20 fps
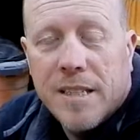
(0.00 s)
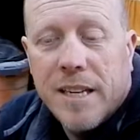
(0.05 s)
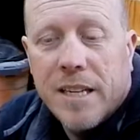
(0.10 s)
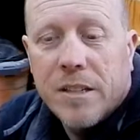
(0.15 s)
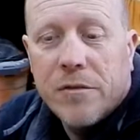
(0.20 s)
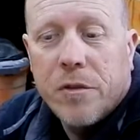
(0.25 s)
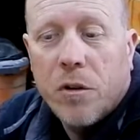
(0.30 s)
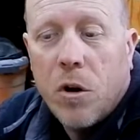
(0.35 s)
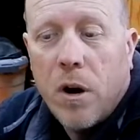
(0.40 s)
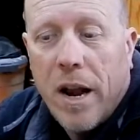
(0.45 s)
it
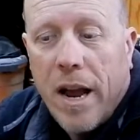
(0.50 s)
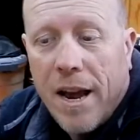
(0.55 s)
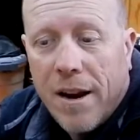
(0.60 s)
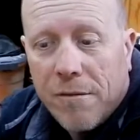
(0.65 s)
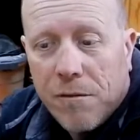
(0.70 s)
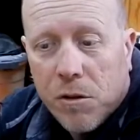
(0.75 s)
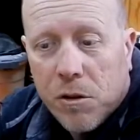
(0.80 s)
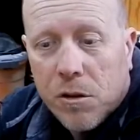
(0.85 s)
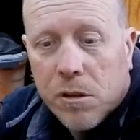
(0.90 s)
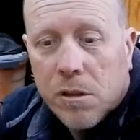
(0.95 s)
takes
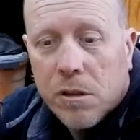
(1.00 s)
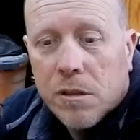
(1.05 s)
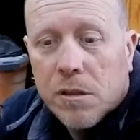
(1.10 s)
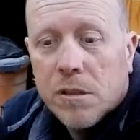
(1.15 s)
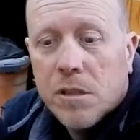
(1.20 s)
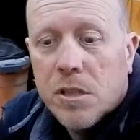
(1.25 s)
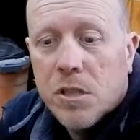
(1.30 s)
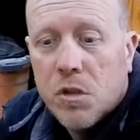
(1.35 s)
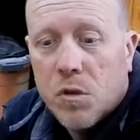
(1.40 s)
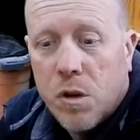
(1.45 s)
forever
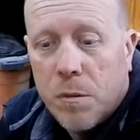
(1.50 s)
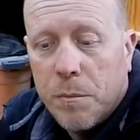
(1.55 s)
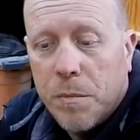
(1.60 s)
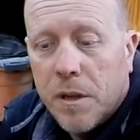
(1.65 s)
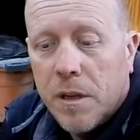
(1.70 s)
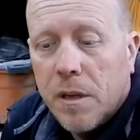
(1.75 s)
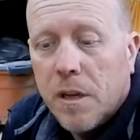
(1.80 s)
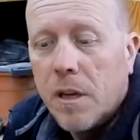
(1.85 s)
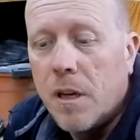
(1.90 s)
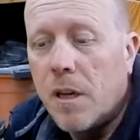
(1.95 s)
to strip
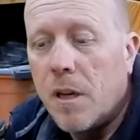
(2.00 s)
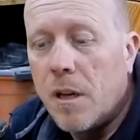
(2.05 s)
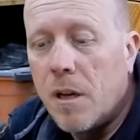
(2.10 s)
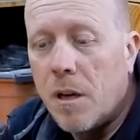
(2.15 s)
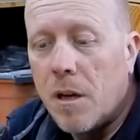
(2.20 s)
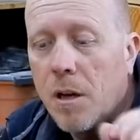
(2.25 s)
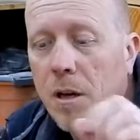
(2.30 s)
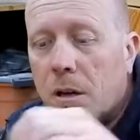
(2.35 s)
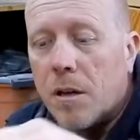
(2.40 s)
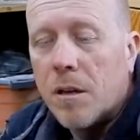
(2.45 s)
it
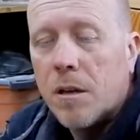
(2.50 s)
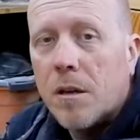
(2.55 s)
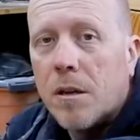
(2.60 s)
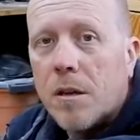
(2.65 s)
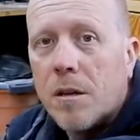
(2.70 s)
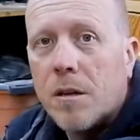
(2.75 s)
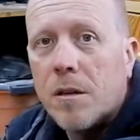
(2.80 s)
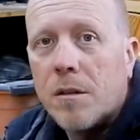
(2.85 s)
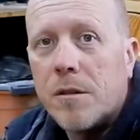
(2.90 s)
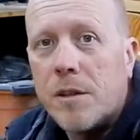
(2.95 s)

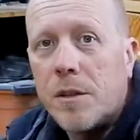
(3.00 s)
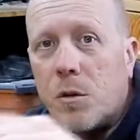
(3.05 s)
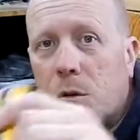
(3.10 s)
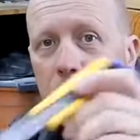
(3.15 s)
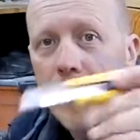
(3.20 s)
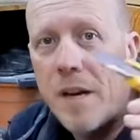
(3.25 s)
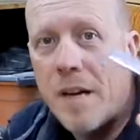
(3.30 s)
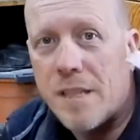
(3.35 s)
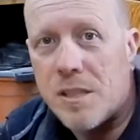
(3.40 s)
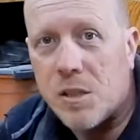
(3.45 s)
the
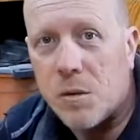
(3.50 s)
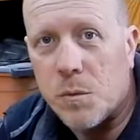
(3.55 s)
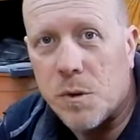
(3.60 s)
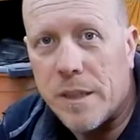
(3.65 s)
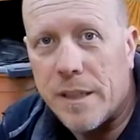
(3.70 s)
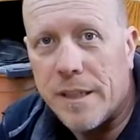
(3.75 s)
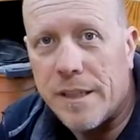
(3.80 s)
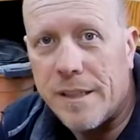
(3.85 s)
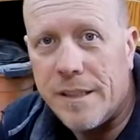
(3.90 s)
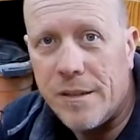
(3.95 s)
old-fashioned
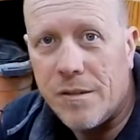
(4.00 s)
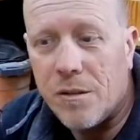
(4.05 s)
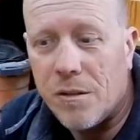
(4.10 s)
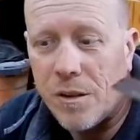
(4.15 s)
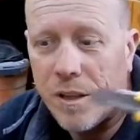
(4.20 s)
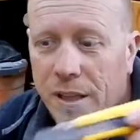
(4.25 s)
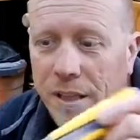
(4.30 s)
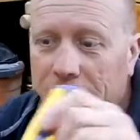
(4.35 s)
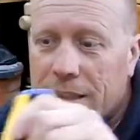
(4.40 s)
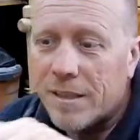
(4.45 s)
way. Do
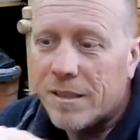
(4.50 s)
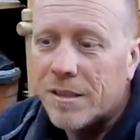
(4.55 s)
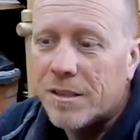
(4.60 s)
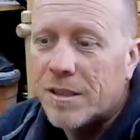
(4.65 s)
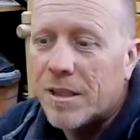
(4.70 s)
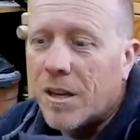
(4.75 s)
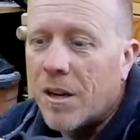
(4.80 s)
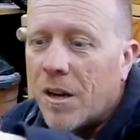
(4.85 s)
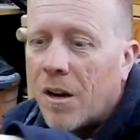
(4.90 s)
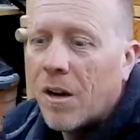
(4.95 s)

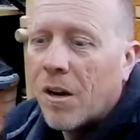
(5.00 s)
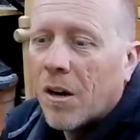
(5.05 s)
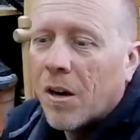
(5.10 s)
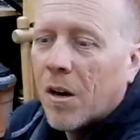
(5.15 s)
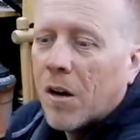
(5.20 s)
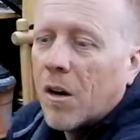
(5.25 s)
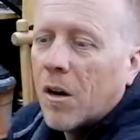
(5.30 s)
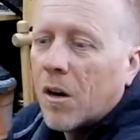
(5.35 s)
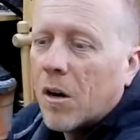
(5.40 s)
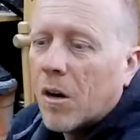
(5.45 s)
this,
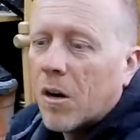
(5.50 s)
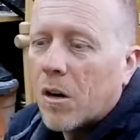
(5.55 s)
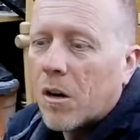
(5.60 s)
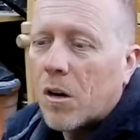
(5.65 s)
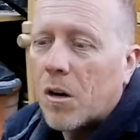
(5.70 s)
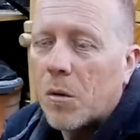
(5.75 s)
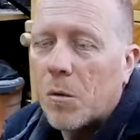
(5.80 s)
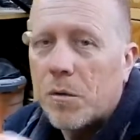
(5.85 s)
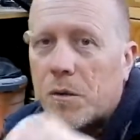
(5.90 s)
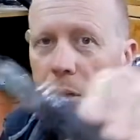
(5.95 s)

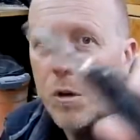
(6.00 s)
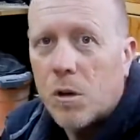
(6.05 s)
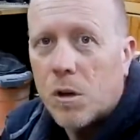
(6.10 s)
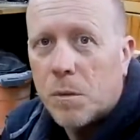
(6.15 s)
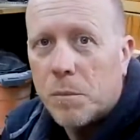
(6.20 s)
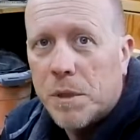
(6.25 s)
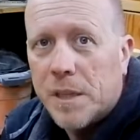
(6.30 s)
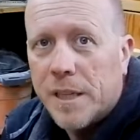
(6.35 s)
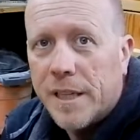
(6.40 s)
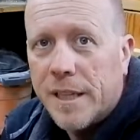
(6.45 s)
or with a
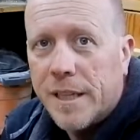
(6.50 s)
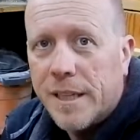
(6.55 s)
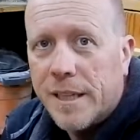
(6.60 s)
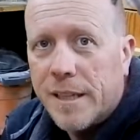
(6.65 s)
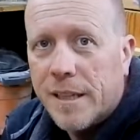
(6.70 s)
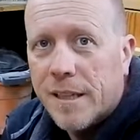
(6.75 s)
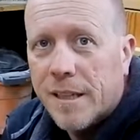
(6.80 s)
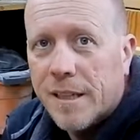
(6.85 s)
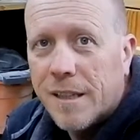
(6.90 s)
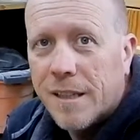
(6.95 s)
hook
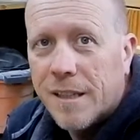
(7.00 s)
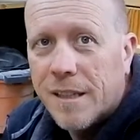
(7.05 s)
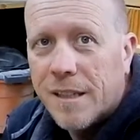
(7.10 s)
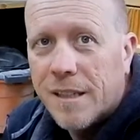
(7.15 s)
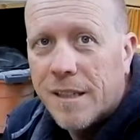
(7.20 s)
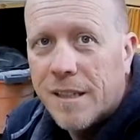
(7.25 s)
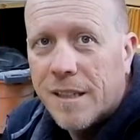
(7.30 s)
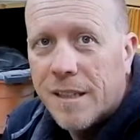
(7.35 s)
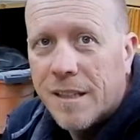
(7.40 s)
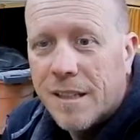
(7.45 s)
blade. It
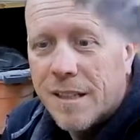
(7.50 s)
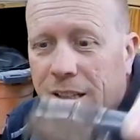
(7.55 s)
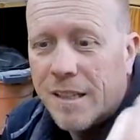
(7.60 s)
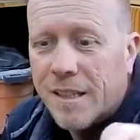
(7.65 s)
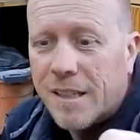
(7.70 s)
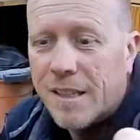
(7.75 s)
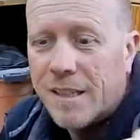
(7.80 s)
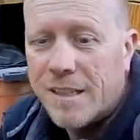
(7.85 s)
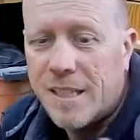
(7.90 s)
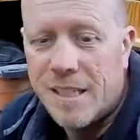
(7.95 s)

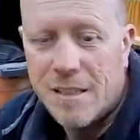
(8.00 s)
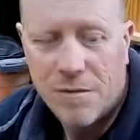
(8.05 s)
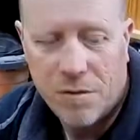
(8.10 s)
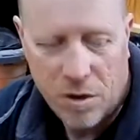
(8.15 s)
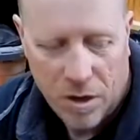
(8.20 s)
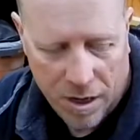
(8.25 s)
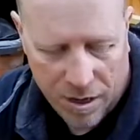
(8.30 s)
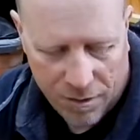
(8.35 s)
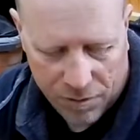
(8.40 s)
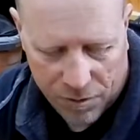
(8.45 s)
takes
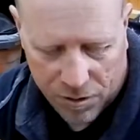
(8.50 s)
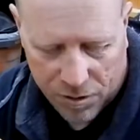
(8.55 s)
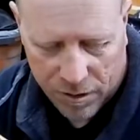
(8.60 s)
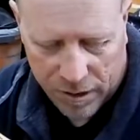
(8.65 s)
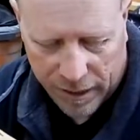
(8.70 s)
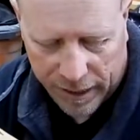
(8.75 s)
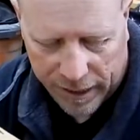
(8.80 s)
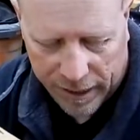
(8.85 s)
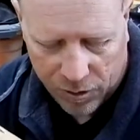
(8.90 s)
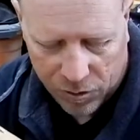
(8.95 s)
forever,
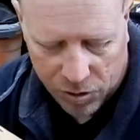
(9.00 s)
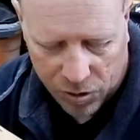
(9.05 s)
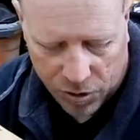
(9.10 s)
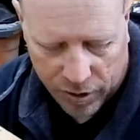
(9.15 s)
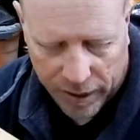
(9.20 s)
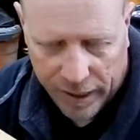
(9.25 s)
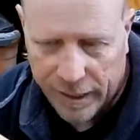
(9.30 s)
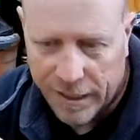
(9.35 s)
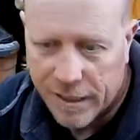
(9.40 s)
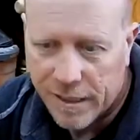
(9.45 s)
it kills your
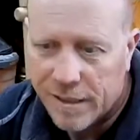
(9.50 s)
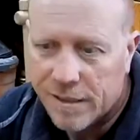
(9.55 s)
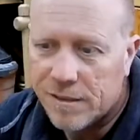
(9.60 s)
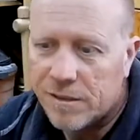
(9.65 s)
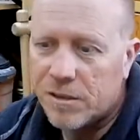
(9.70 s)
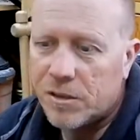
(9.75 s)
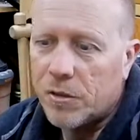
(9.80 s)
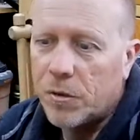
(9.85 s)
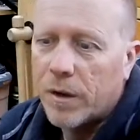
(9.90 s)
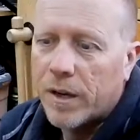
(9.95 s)

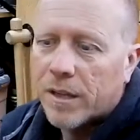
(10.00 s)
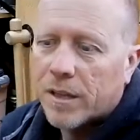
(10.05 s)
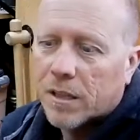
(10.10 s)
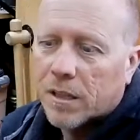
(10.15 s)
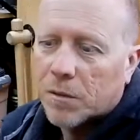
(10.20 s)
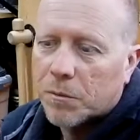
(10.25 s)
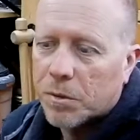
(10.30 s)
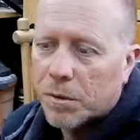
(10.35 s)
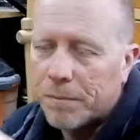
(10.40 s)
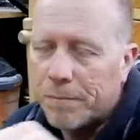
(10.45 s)
hands, you end
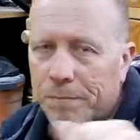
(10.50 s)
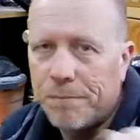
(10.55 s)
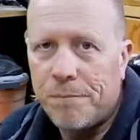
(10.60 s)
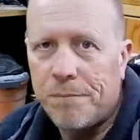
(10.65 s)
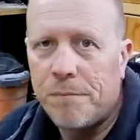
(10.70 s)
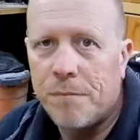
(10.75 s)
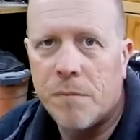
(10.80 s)
up...